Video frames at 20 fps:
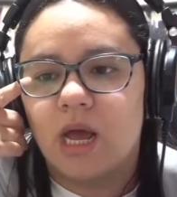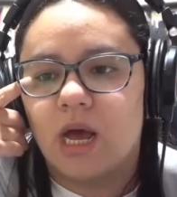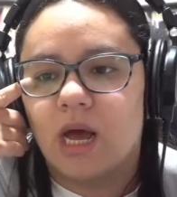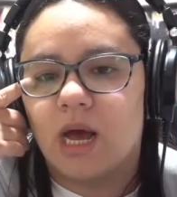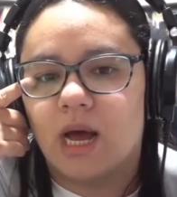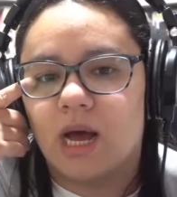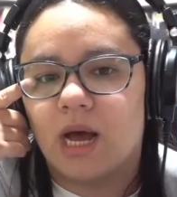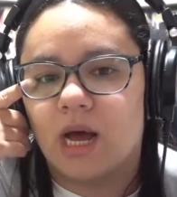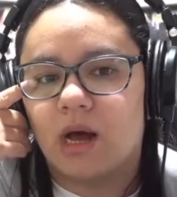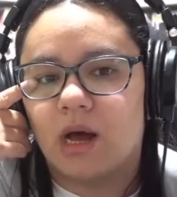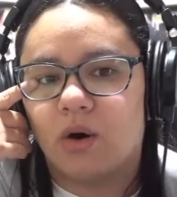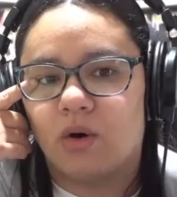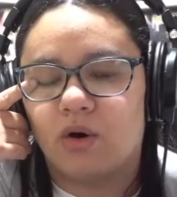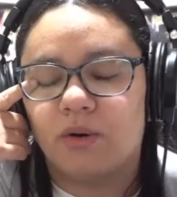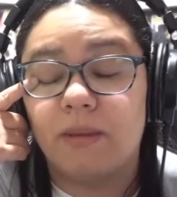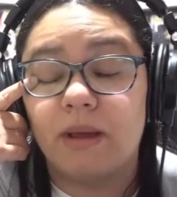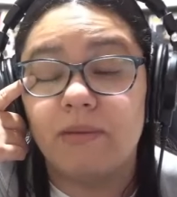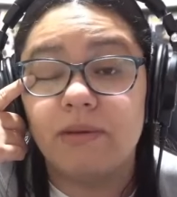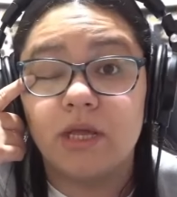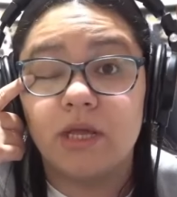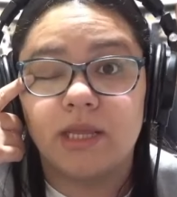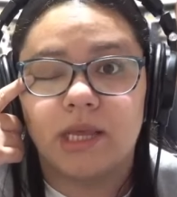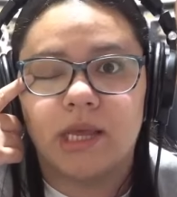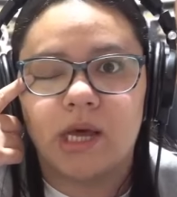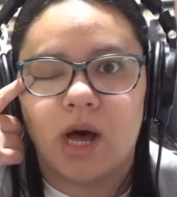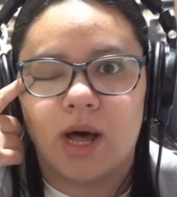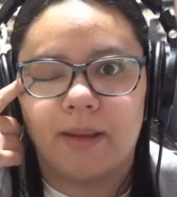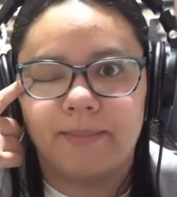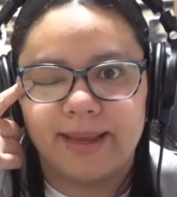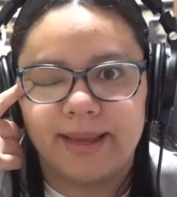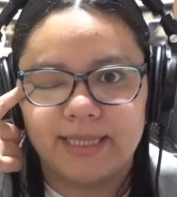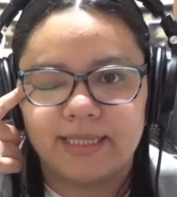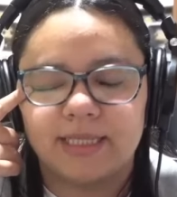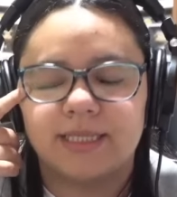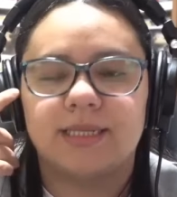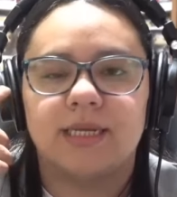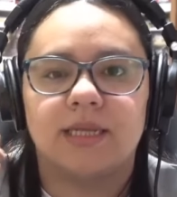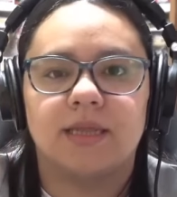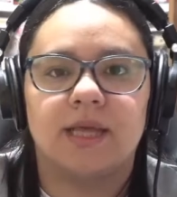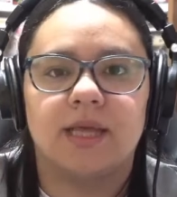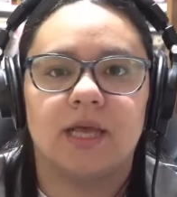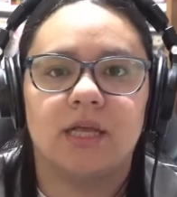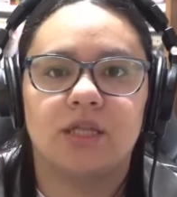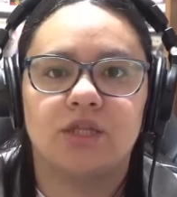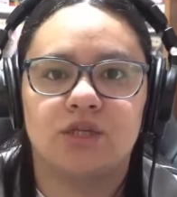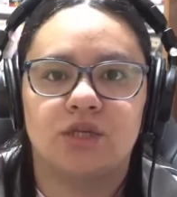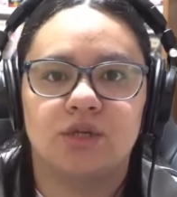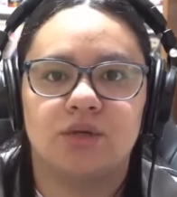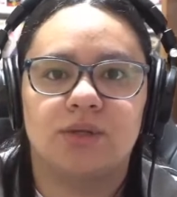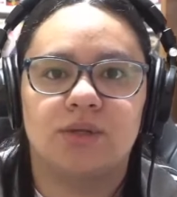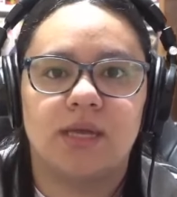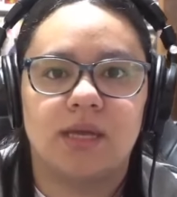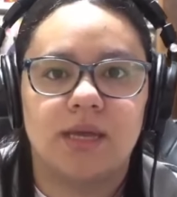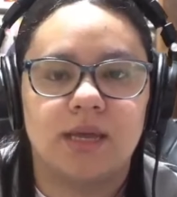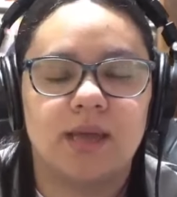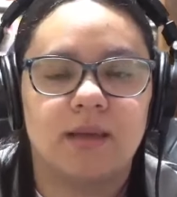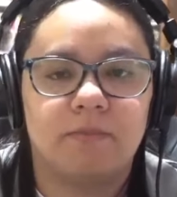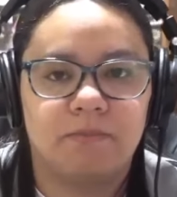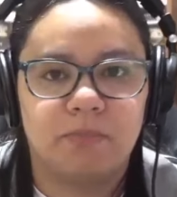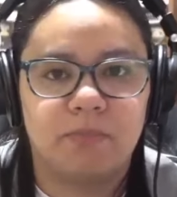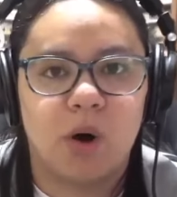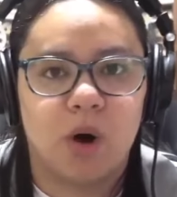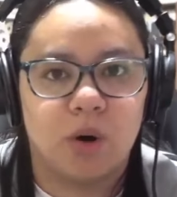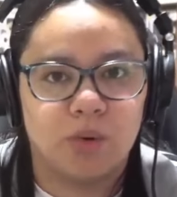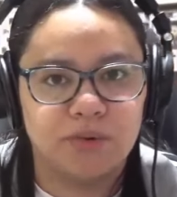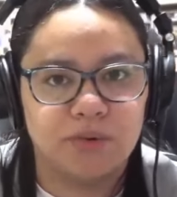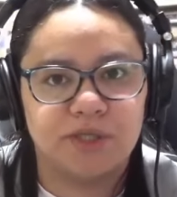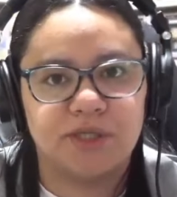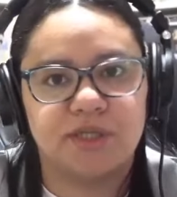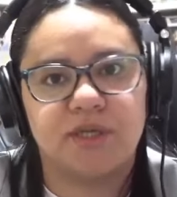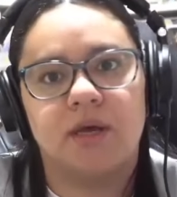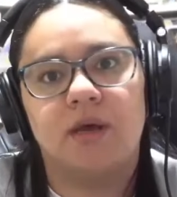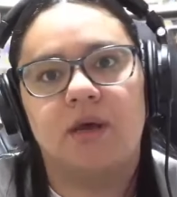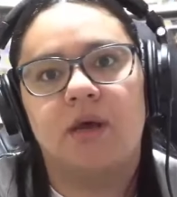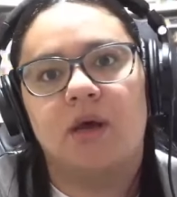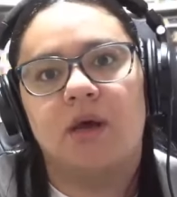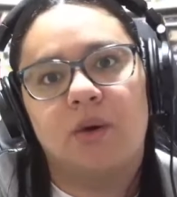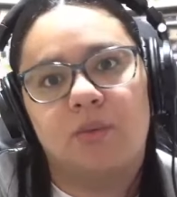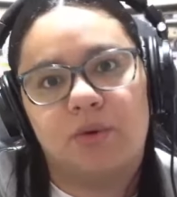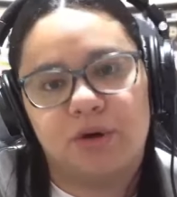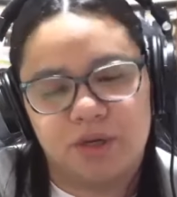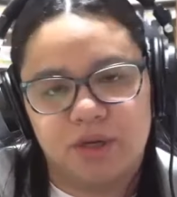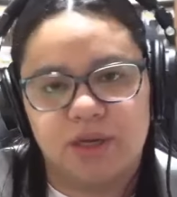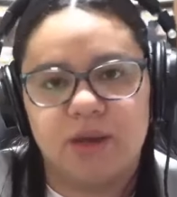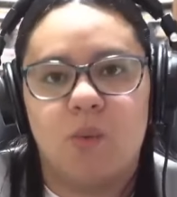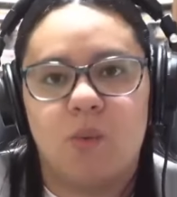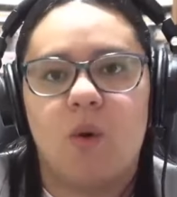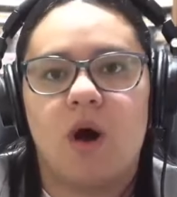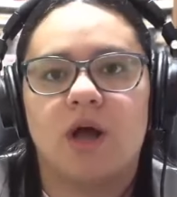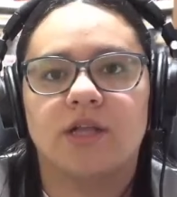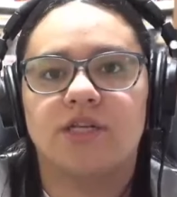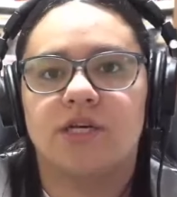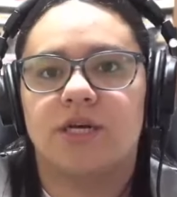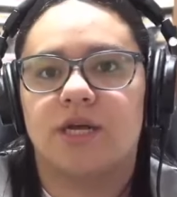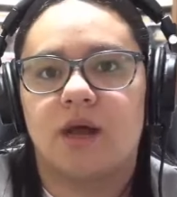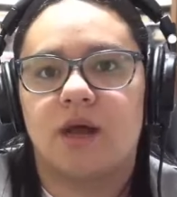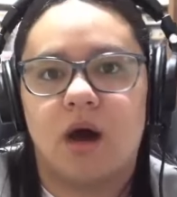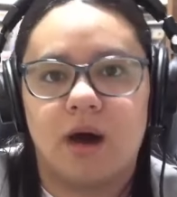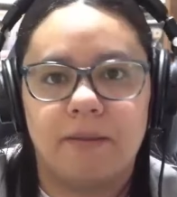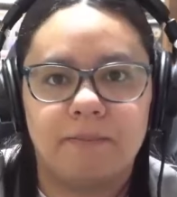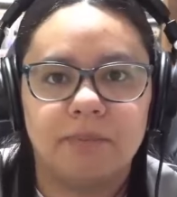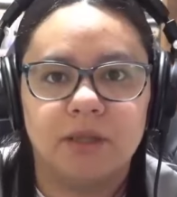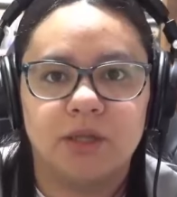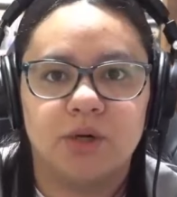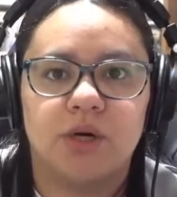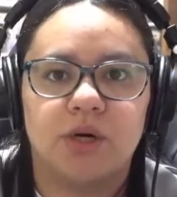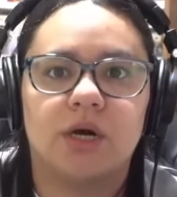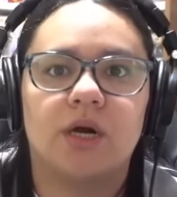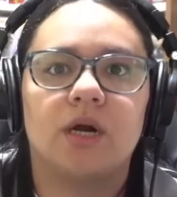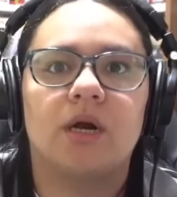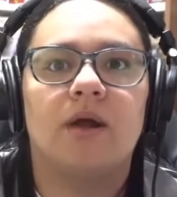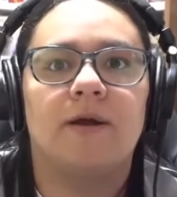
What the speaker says: or maybe in the comments is the link to the post where you can watch it on blur